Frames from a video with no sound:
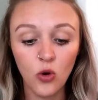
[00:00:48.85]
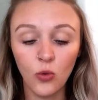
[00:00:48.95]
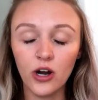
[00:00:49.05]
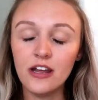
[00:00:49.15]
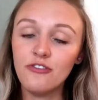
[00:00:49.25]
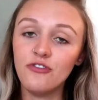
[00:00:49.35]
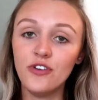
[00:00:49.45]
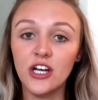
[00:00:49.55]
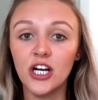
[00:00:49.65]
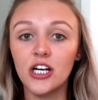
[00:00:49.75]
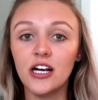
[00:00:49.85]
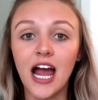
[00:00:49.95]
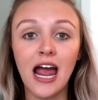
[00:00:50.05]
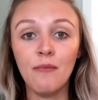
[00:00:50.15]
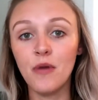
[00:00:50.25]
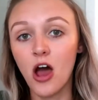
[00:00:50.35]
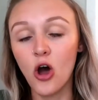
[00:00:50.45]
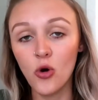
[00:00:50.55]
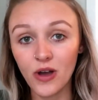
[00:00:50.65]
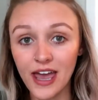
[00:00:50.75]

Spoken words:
worry, fear, I'm not